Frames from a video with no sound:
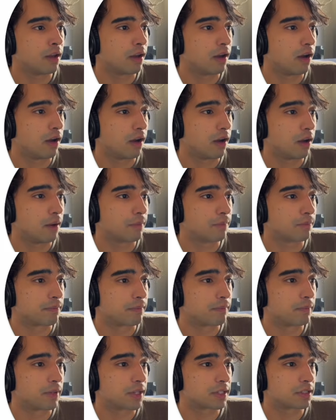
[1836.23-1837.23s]

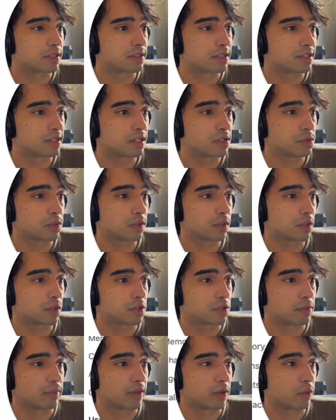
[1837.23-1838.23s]
but since we're
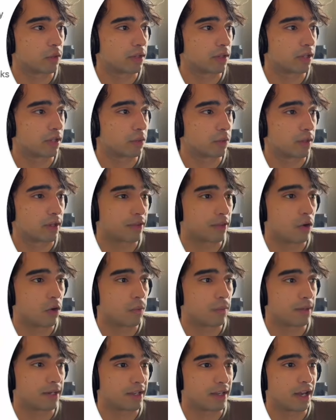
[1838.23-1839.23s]
going to be working with
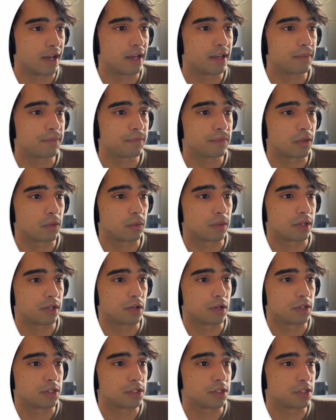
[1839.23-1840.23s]
OpenAI, we're
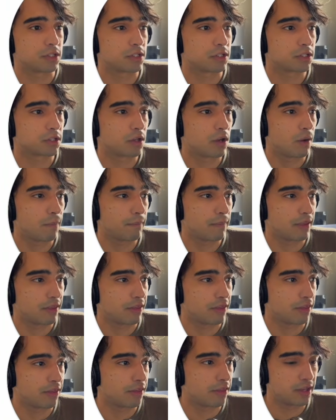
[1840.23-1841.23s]
going to just copy
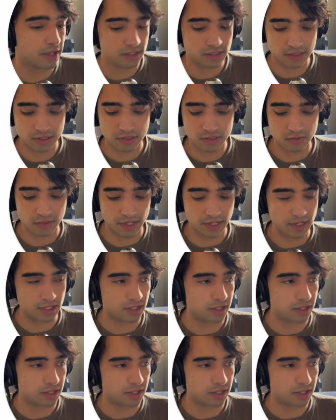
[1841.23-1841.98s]
this right